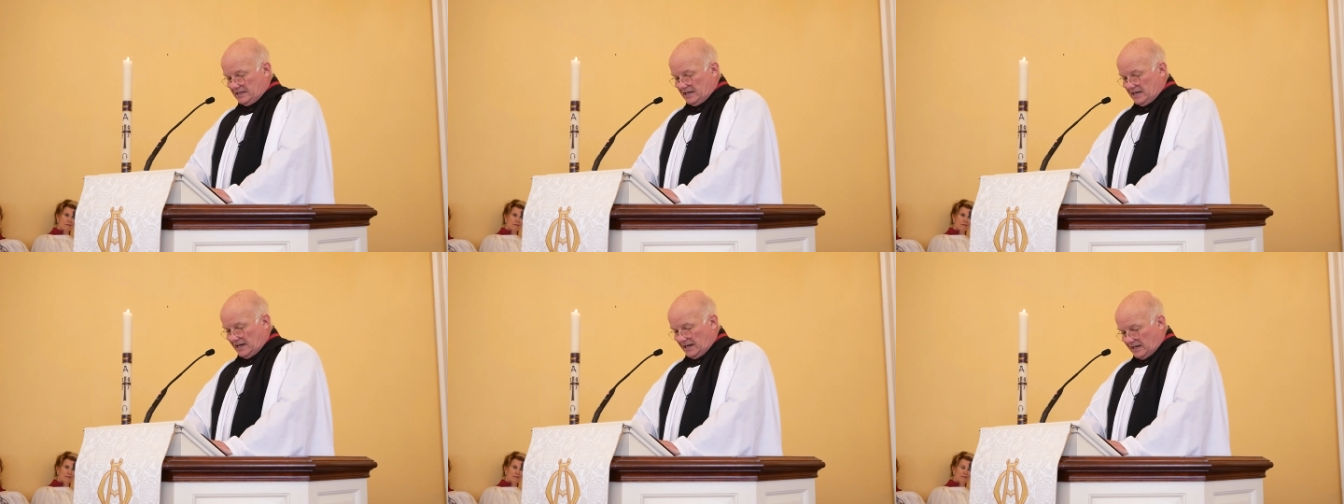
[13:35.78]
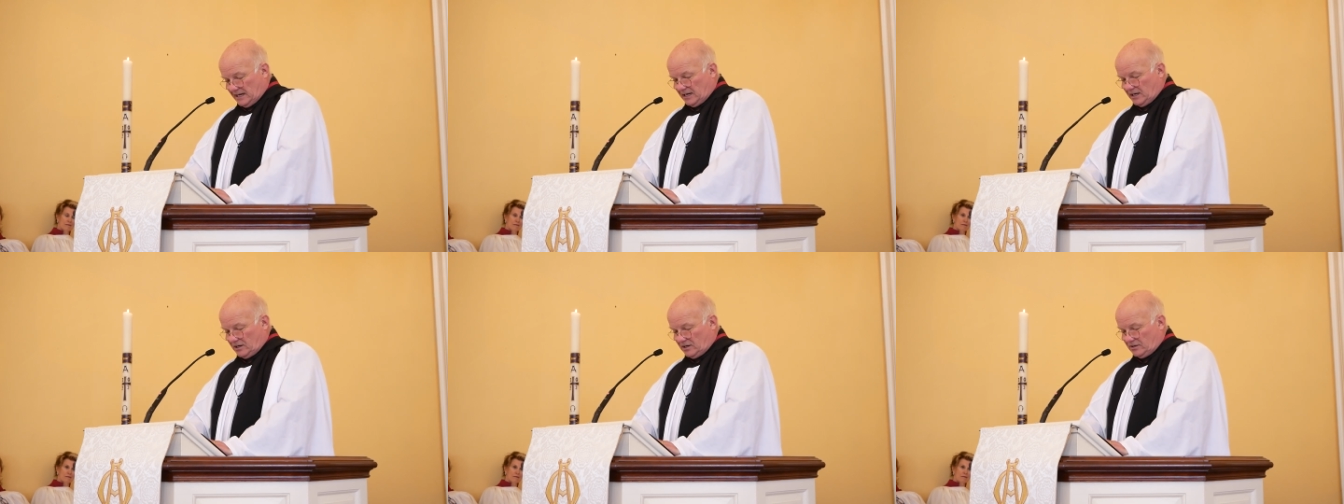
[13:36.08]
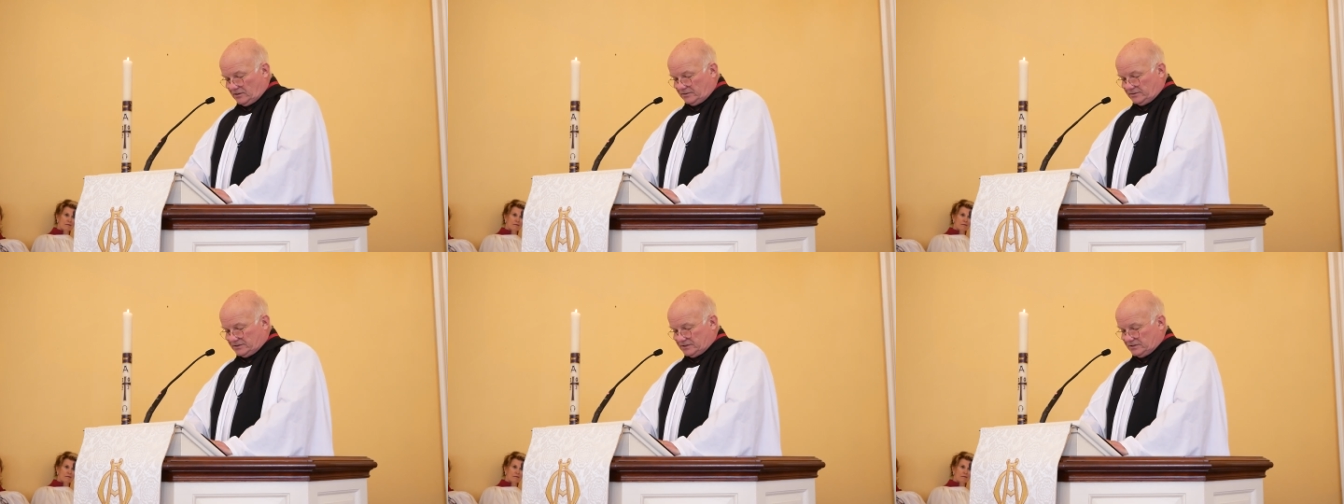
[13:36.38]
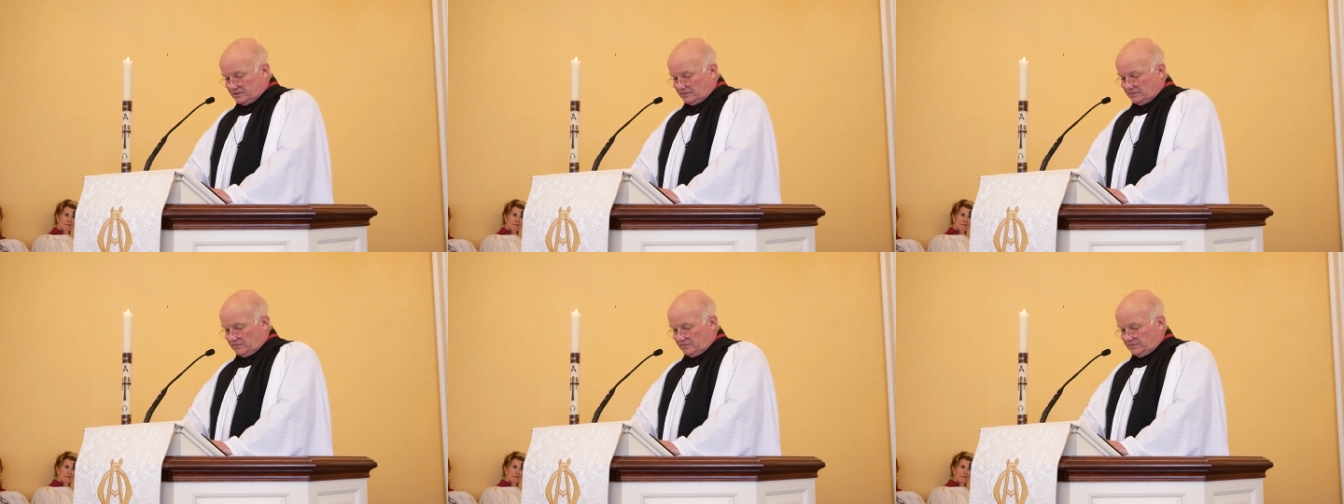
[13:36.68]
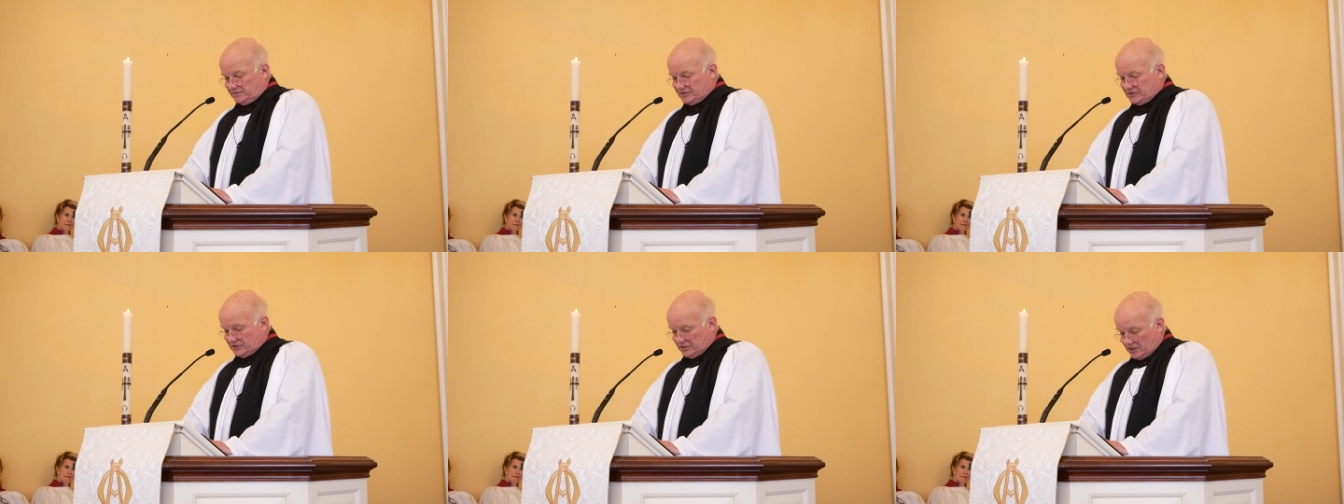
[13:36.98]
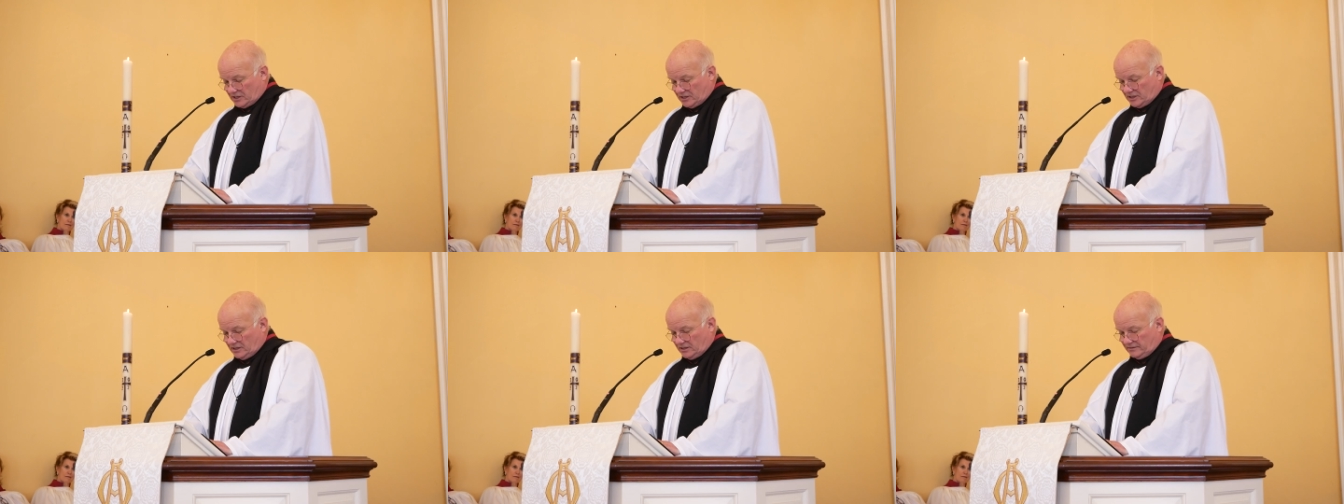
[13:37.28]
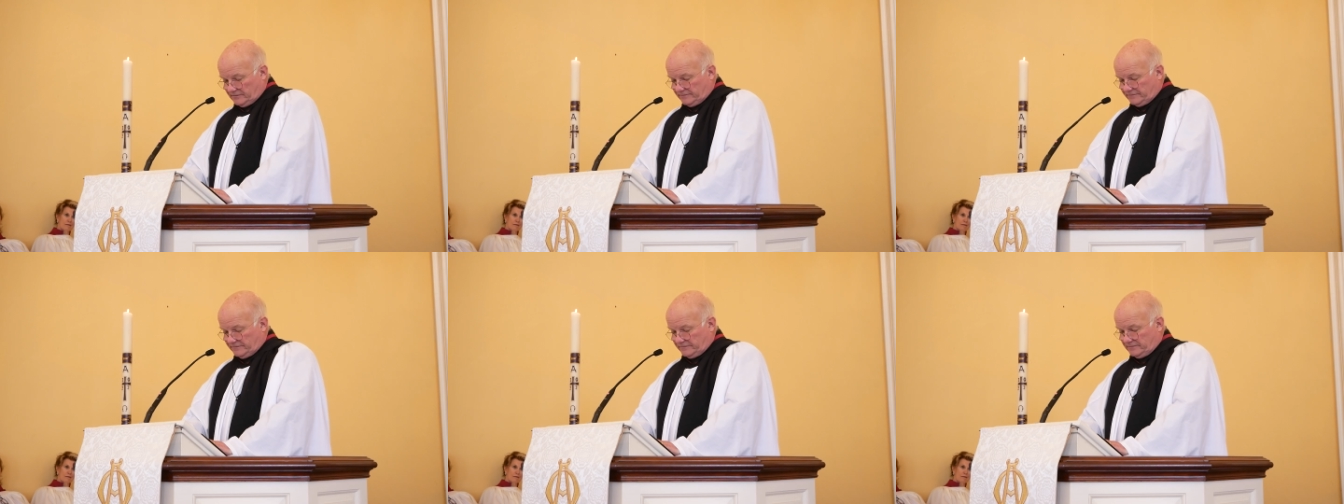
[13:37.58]
how to
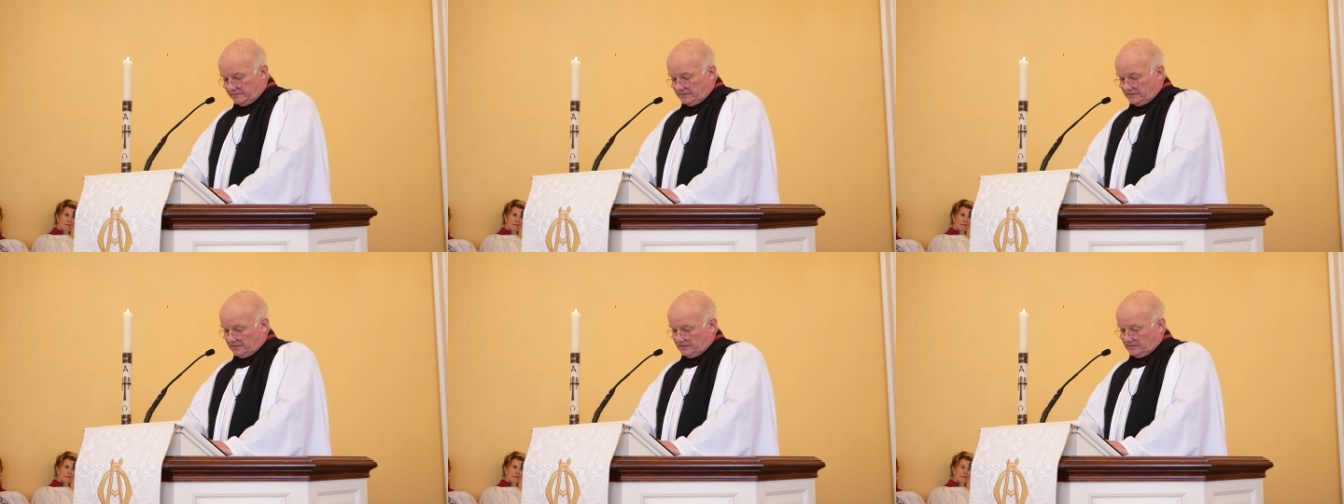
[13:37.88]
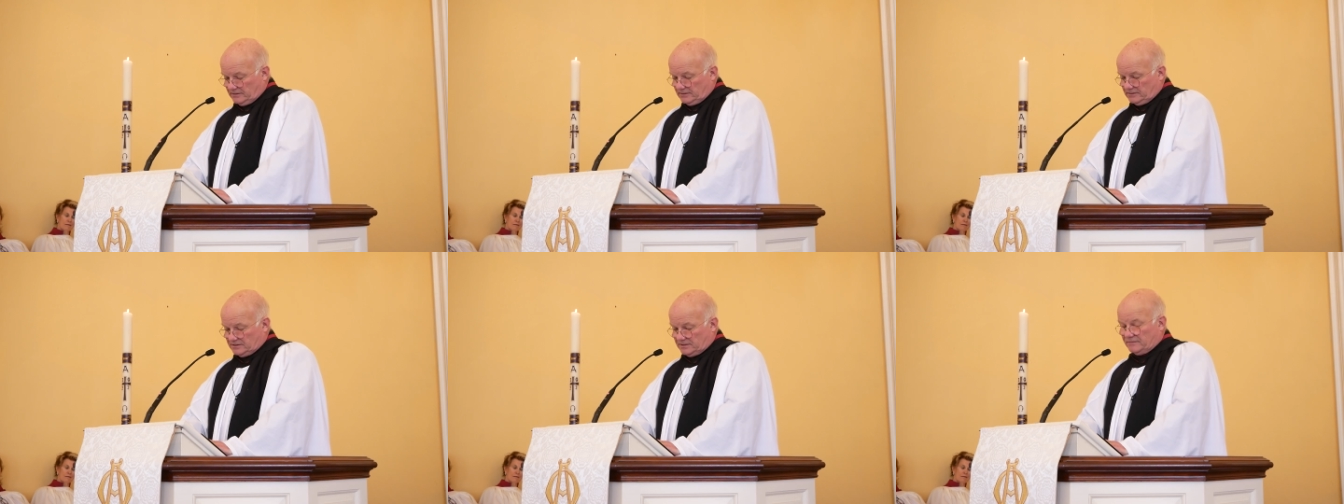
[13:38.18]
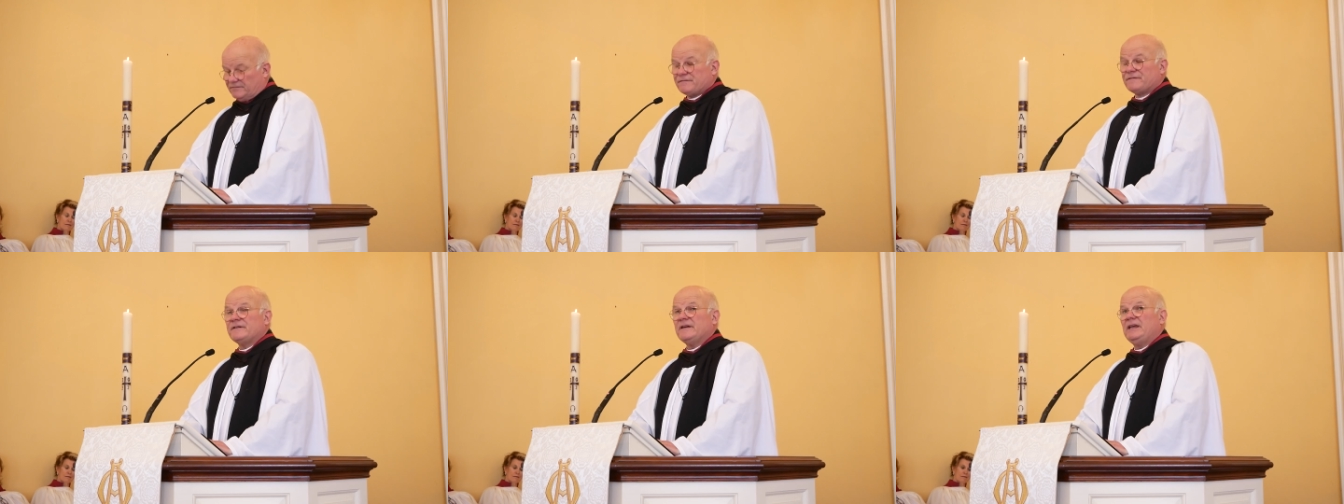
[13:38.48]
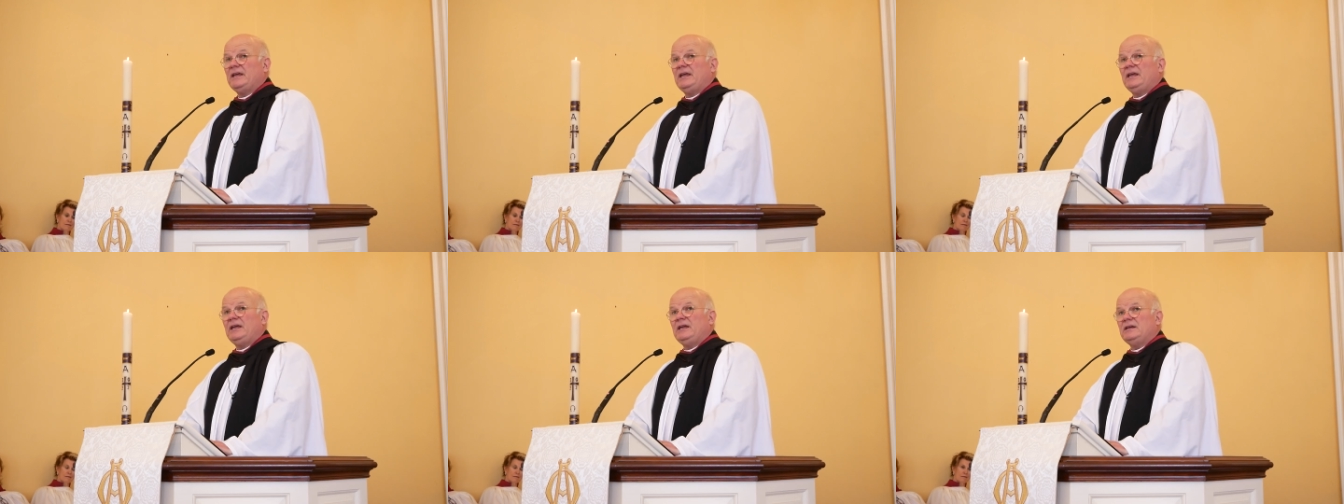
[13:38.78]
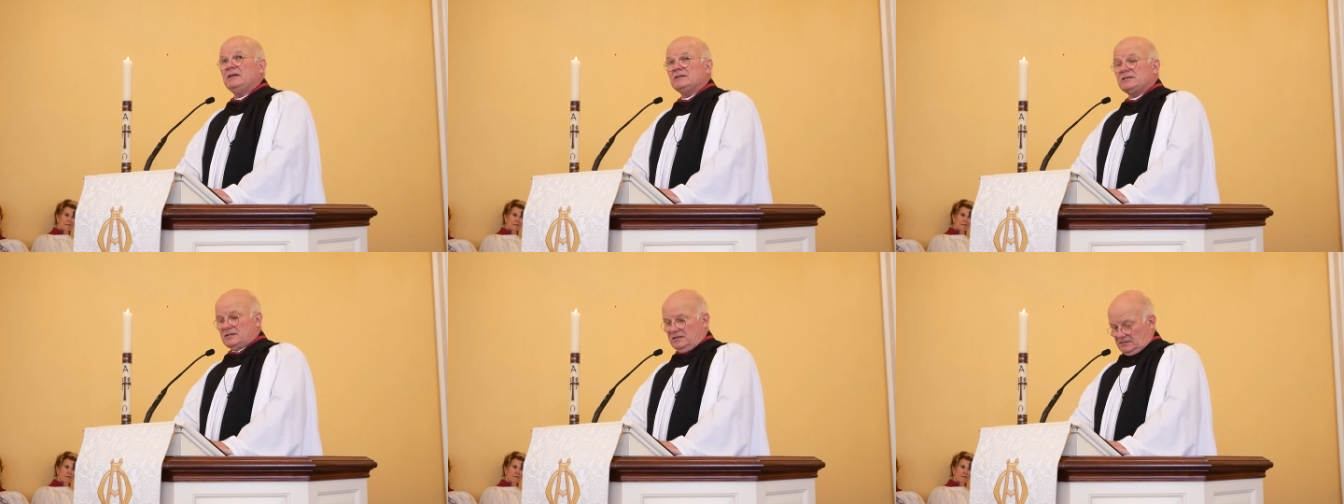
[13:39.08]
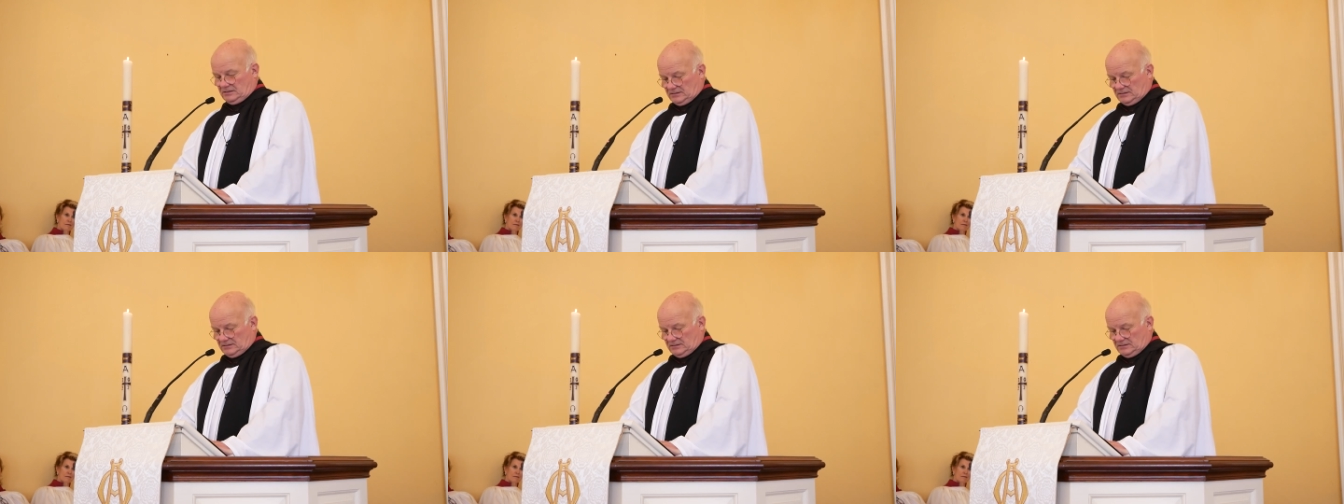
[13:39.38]
serve to feed,